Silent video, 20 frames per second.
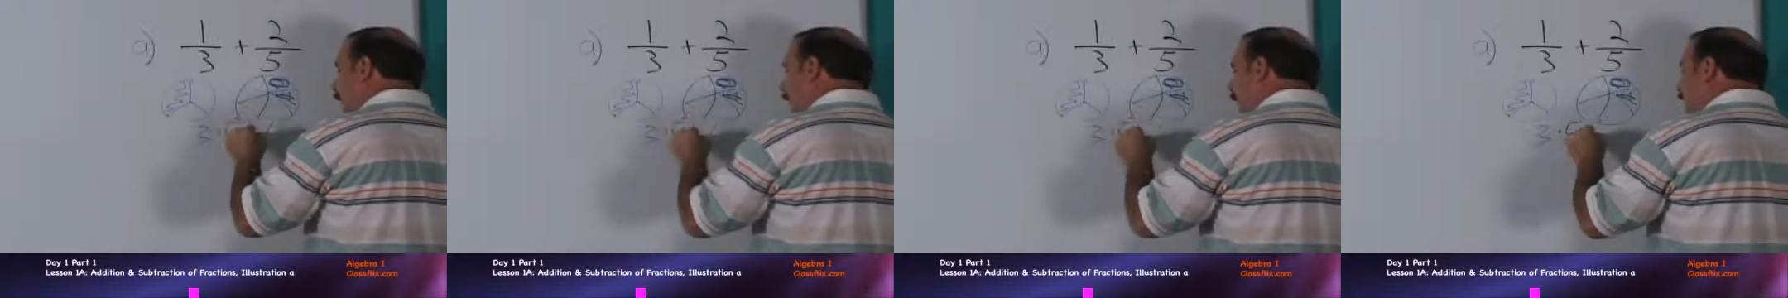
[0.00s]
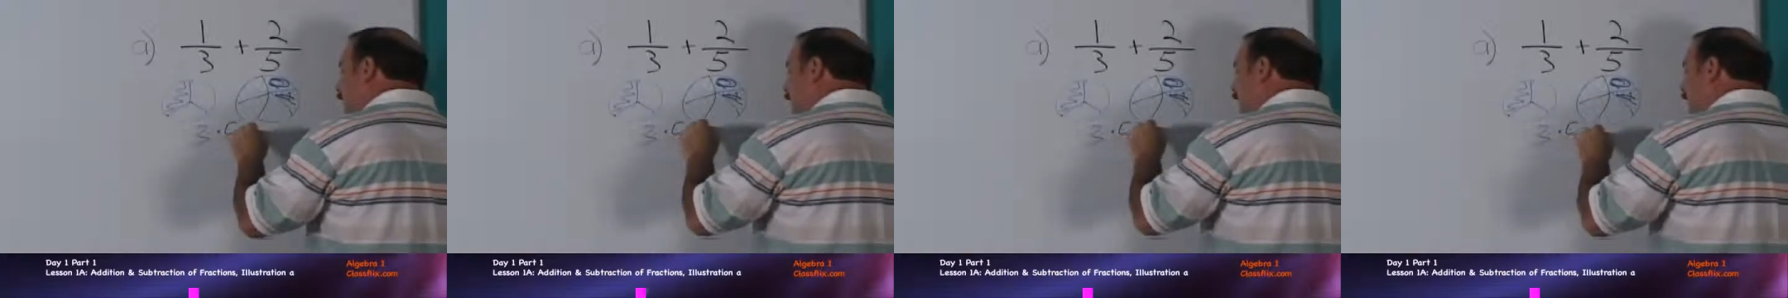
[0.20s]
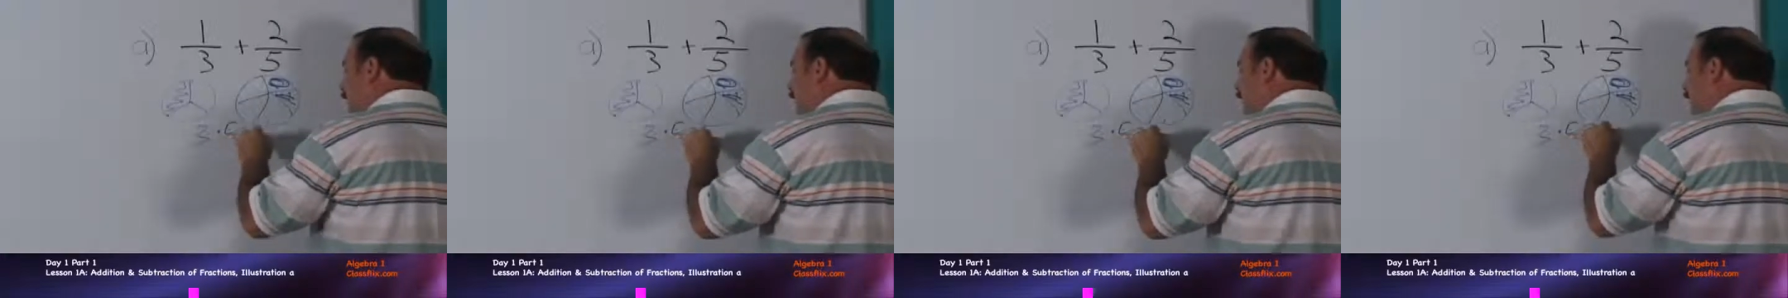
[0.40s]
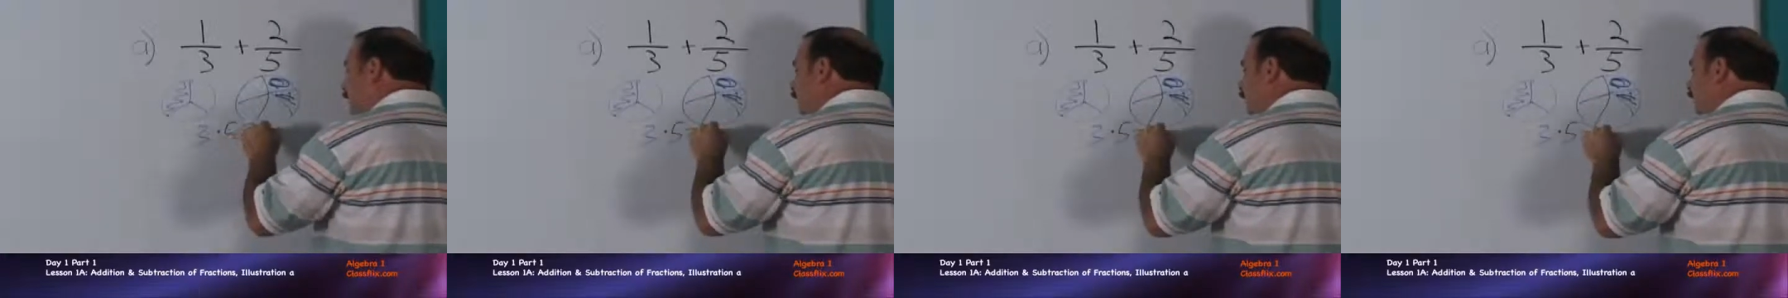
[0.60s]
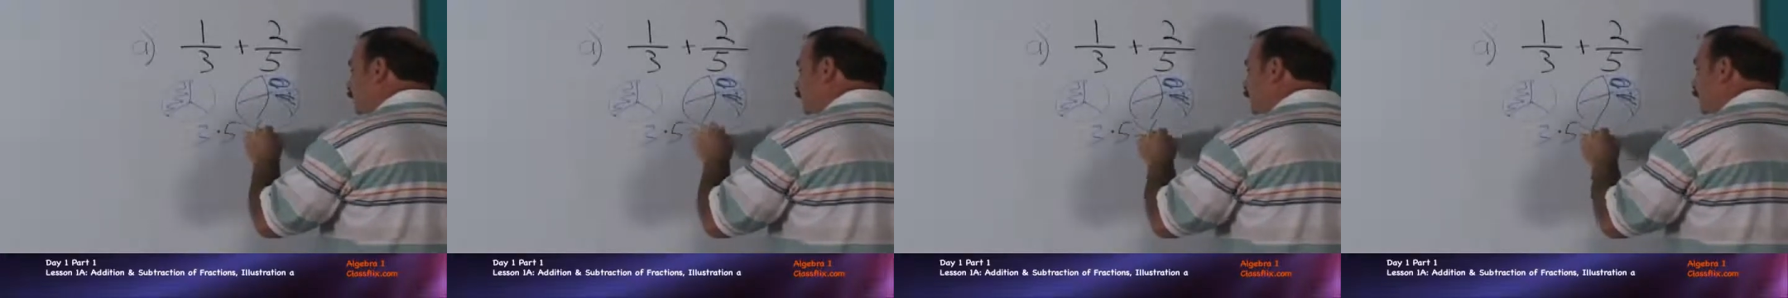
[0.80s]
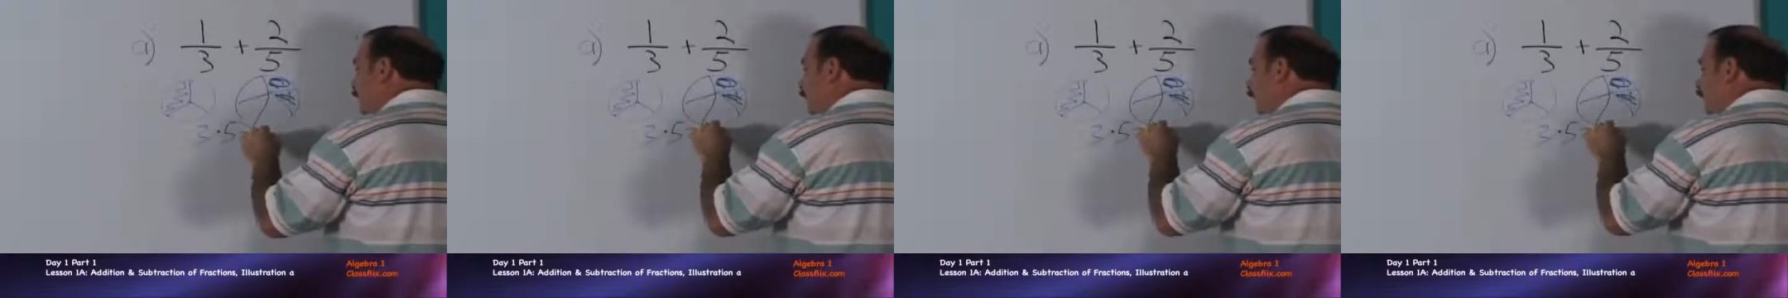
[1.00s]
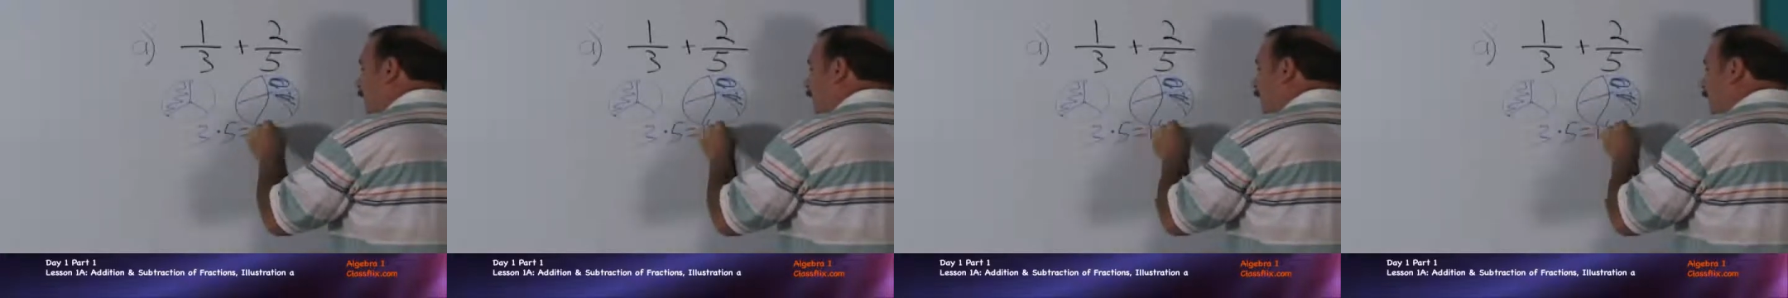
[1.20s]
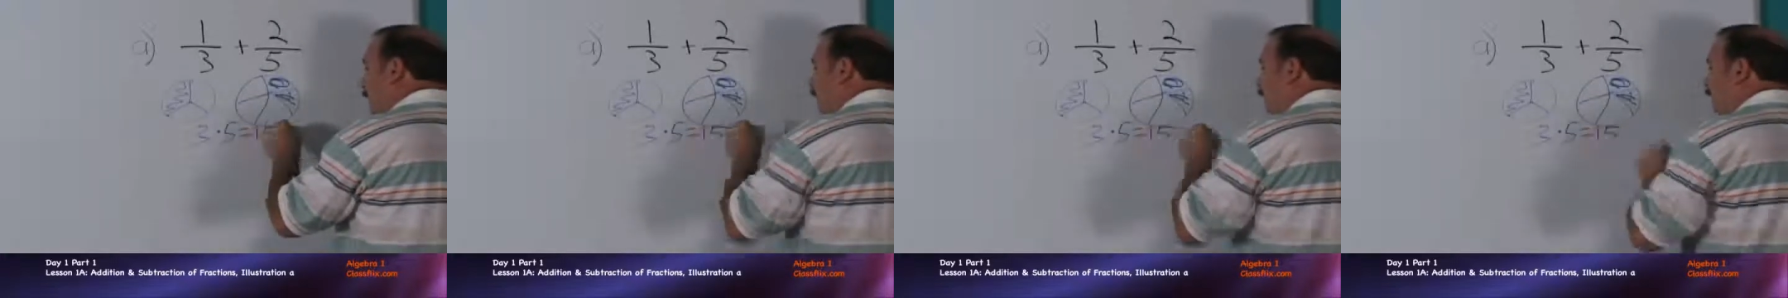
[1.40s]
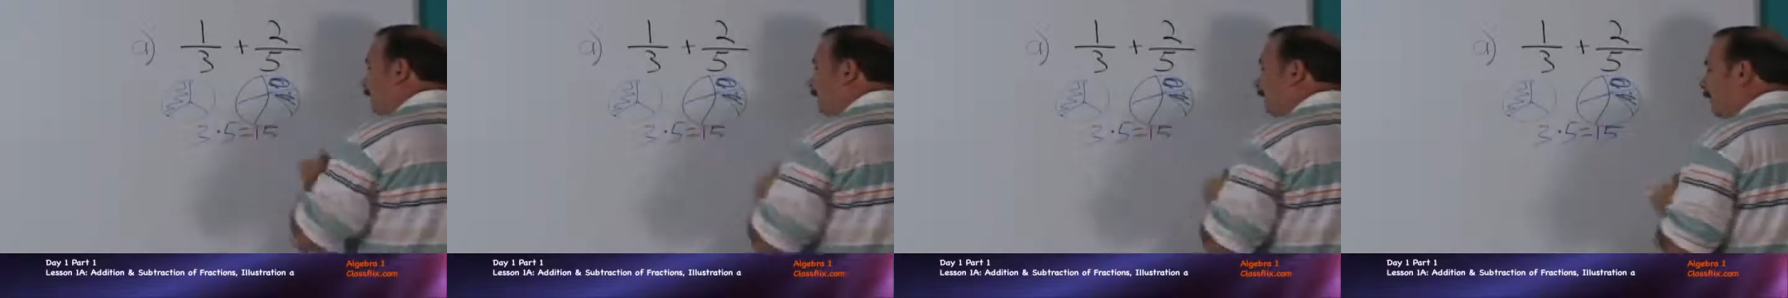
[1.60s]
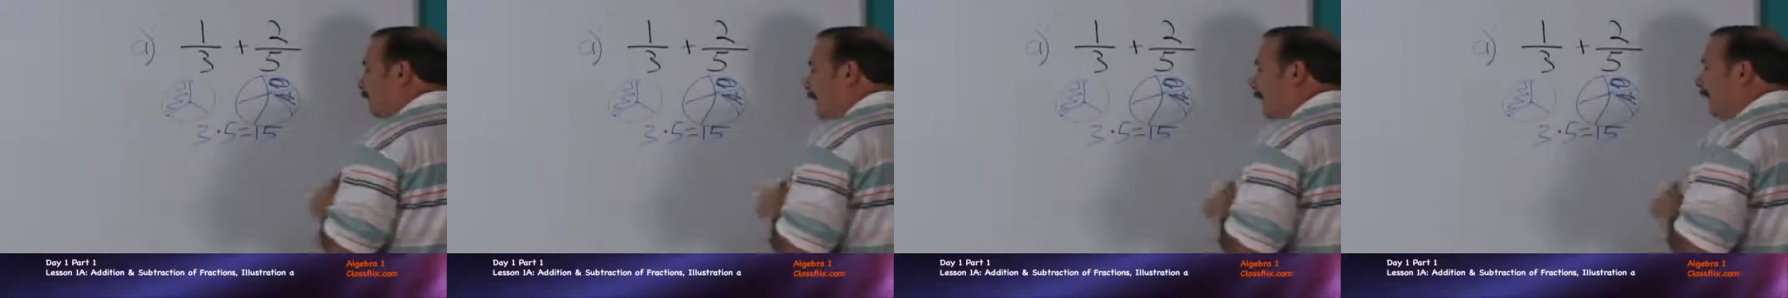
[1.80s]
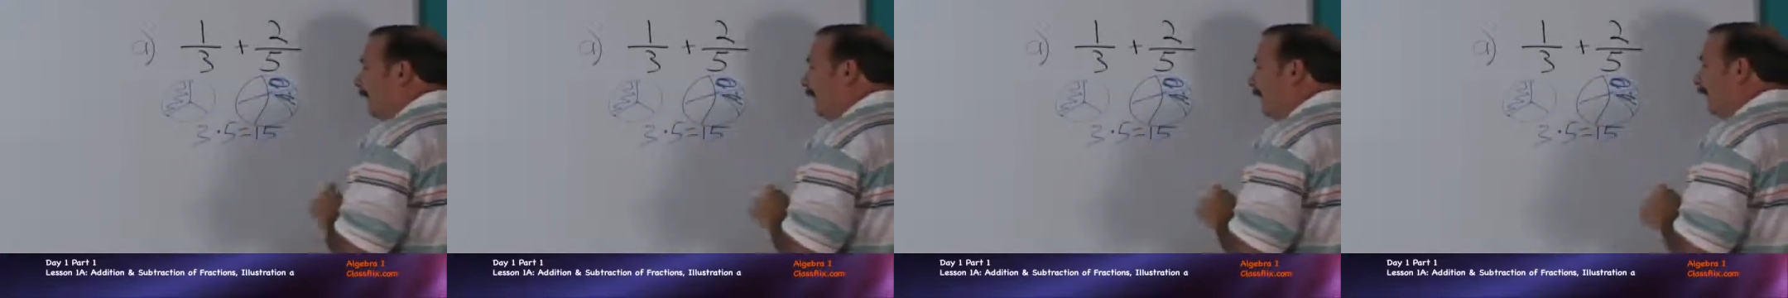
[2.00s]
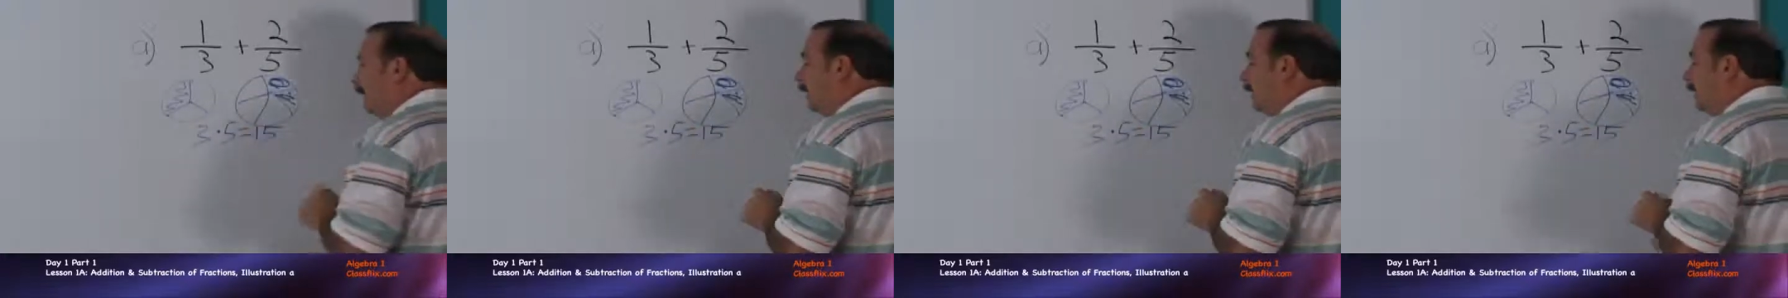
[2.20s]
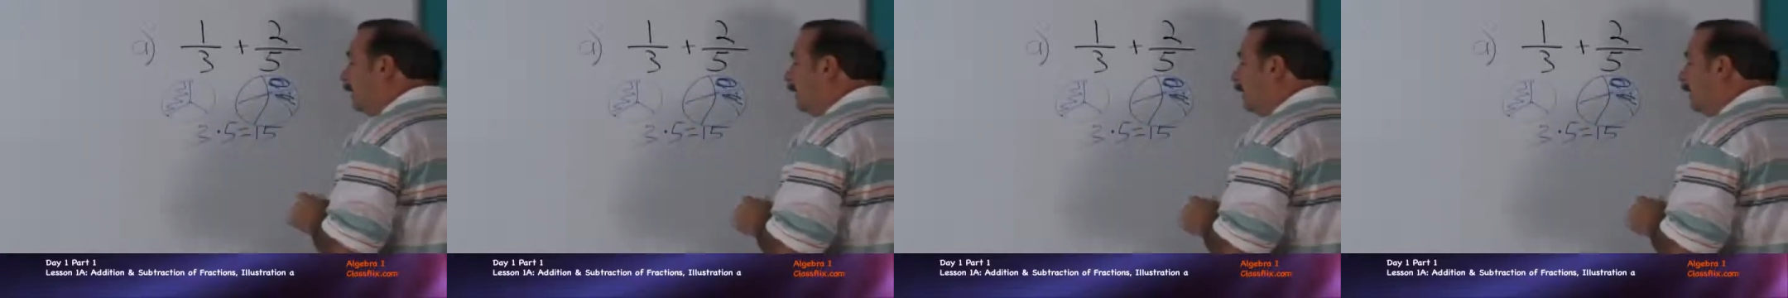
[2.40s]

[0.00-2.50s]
it's going to give me 15.